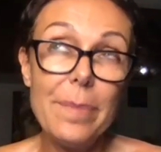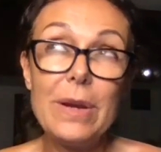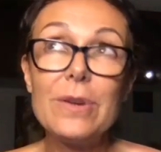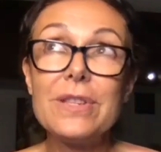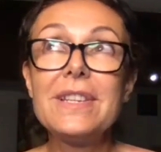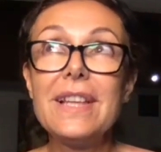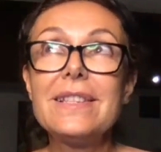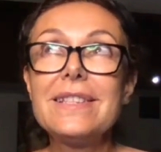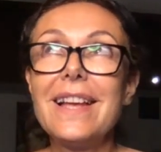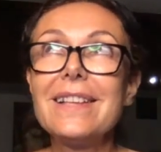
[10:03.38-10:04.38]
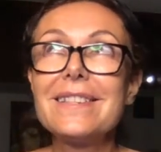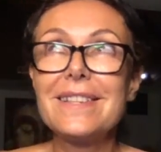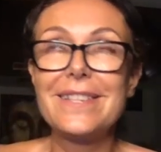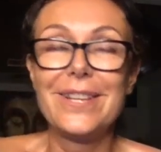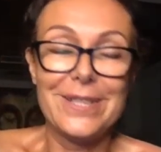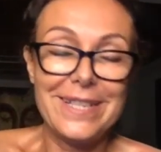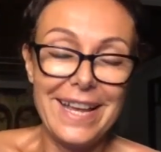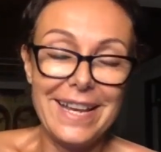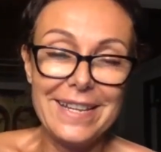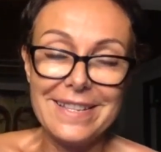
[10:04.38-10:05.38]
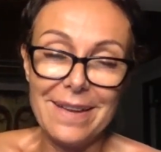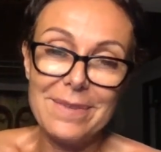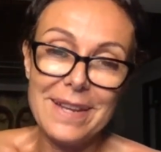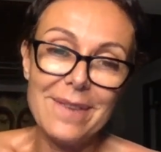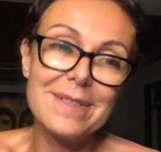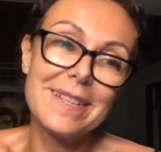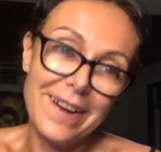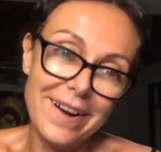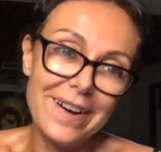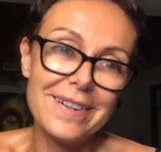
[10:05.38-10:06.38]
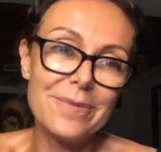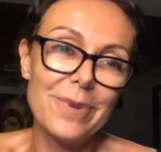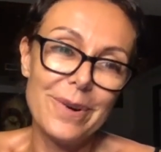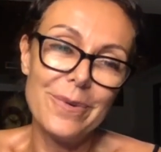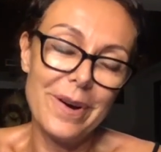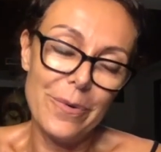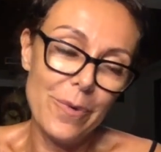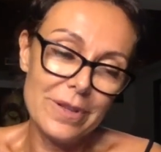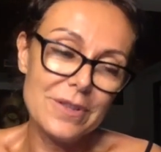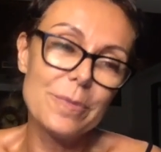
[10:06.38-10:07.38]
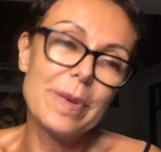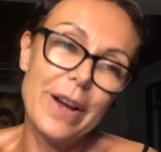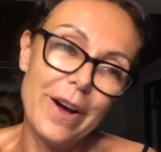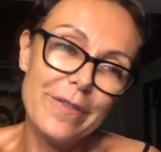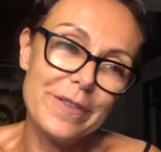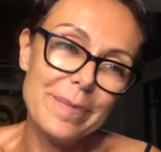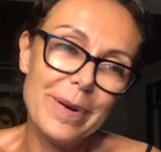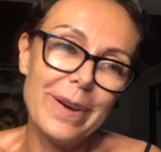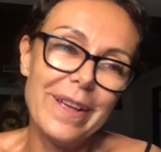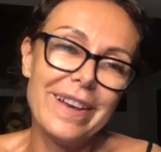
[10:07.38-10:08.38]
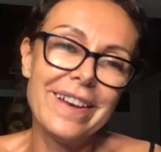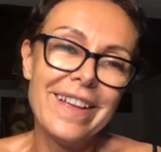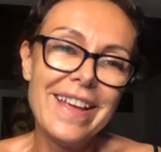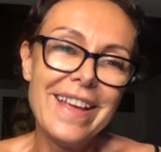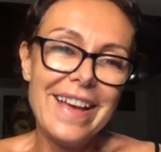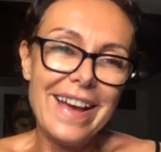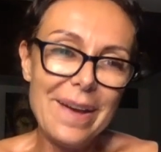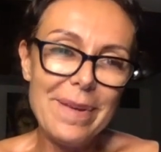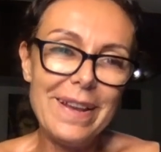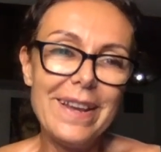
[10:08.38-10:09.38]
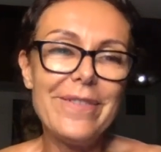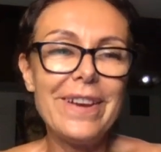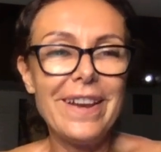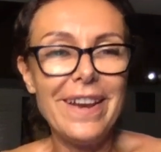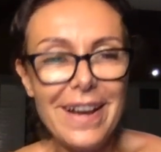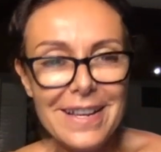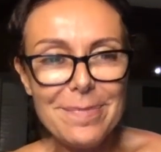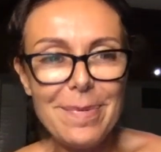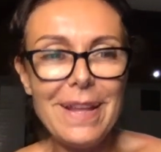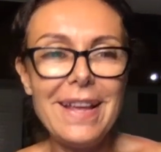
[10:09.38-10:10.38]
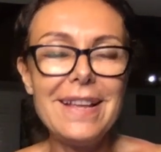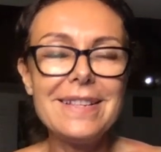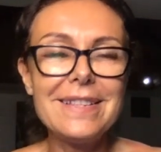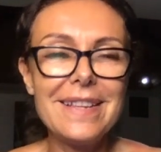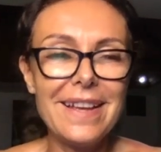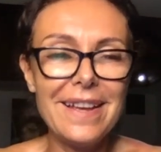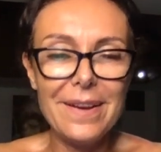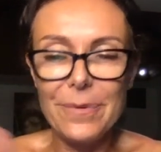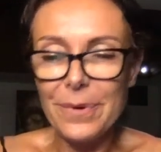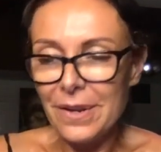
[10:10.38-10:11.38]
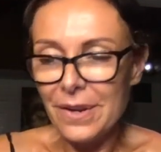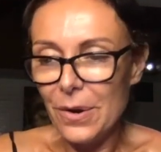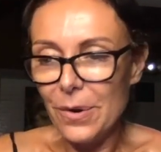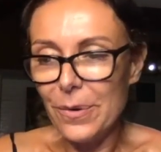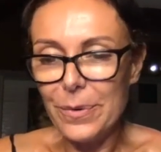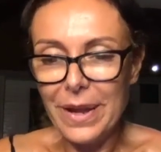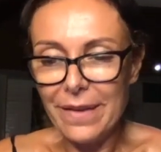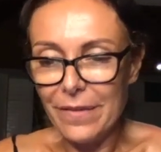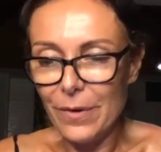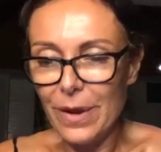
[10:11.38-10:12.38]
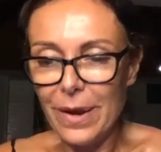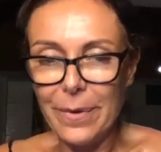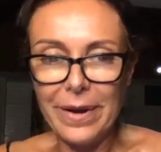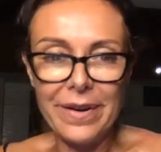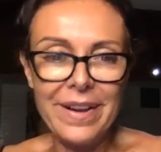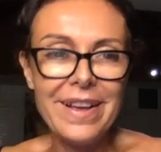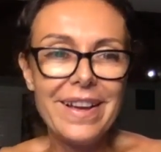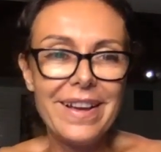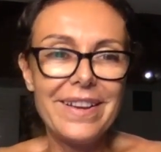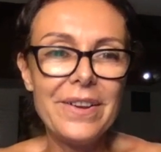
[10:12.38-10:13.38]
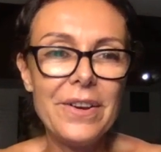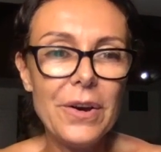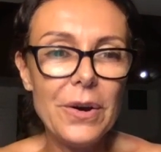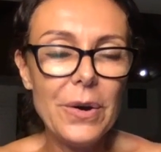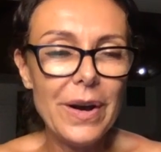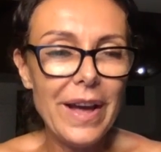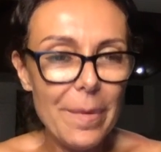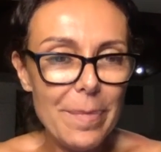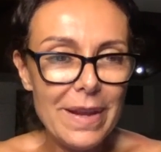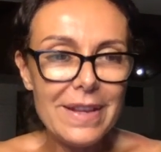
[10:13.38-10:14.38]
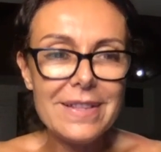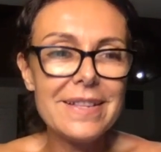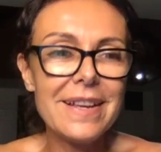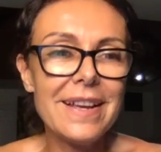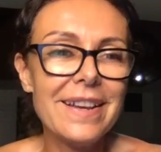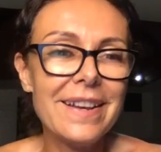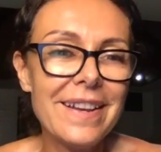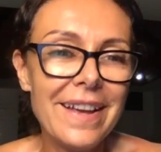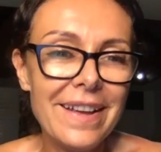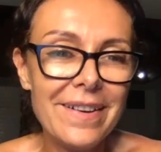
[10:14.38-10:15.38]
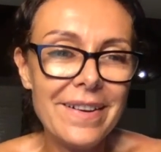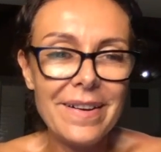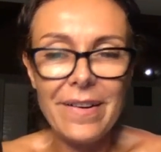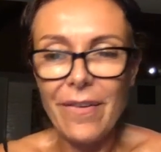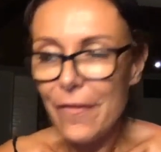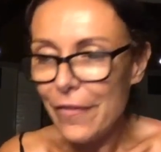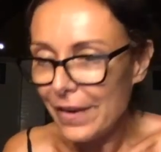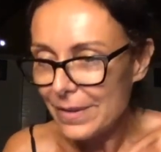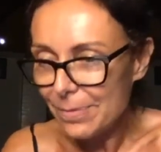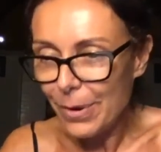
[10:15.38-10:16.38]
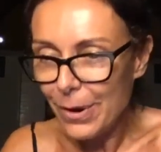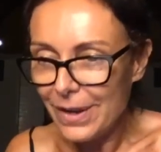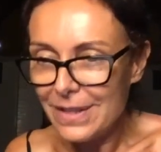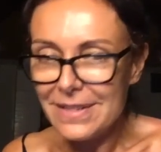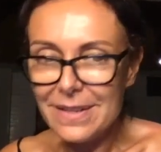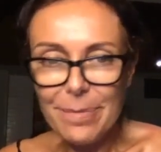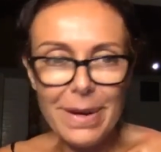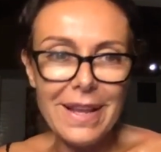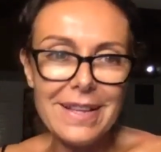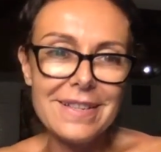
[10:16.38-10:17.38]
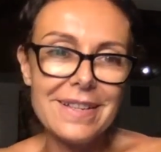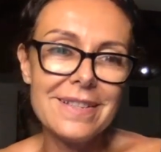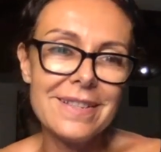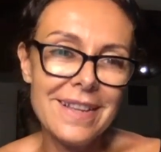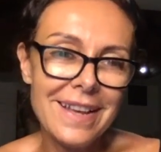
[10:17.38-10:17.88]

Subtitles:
because in that sense, as you said, sometimes the heart wants to be comfortable, and I mean, live in a nice place. We know we have all our, habits and reference points and places,